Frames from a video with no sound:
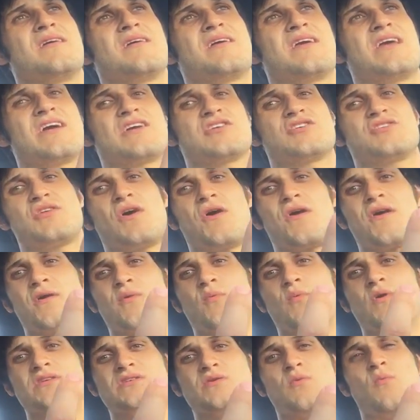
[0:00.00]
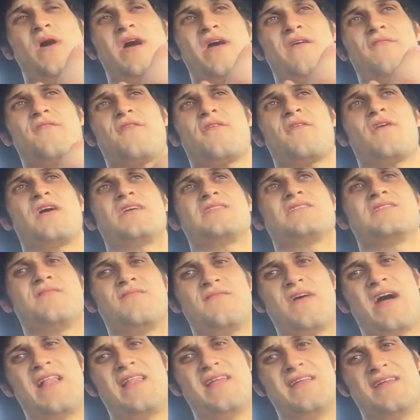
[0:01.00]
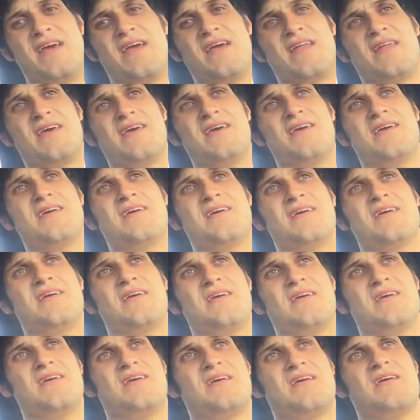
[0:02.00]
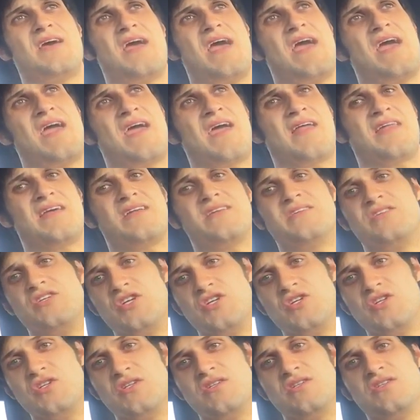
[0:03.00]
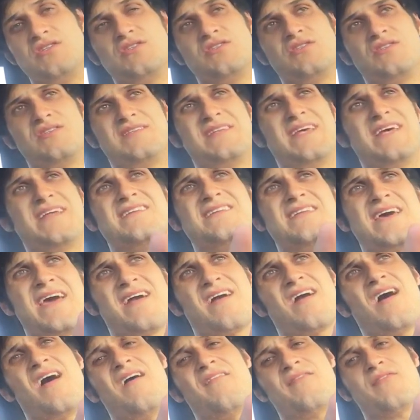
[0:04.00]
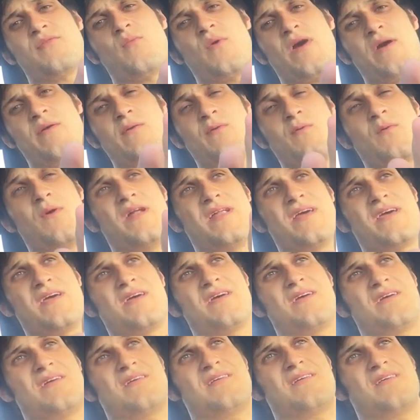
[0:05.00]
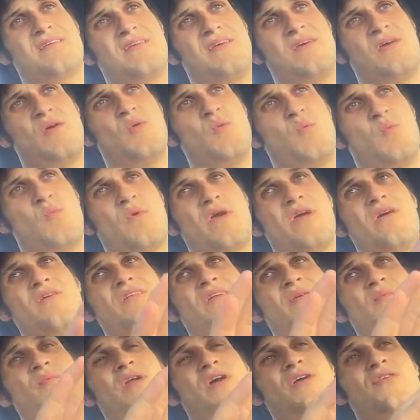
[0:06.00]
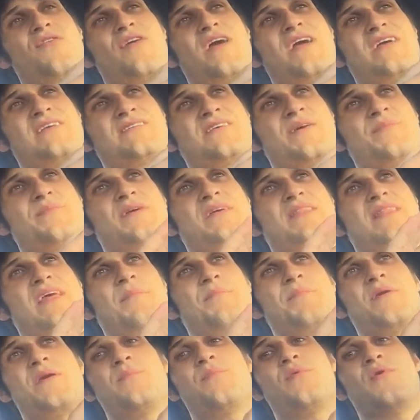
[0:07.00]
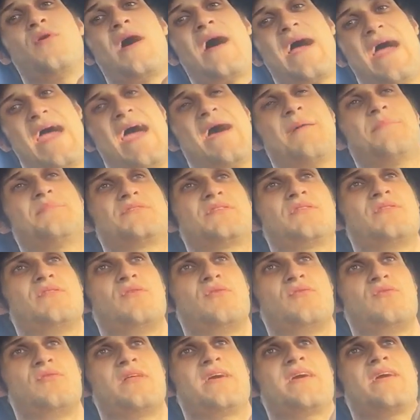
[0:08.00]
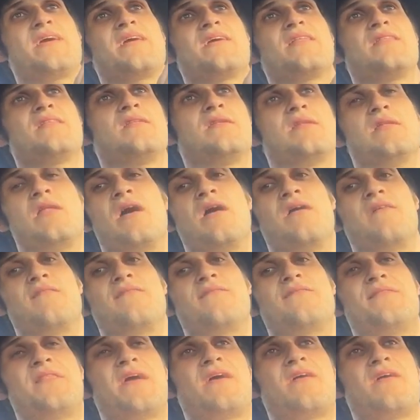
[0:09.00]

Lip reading: Kickstarter was a way for us to validate it, and it didn't take off the way we wanted. We only want to create something that people absolutely love.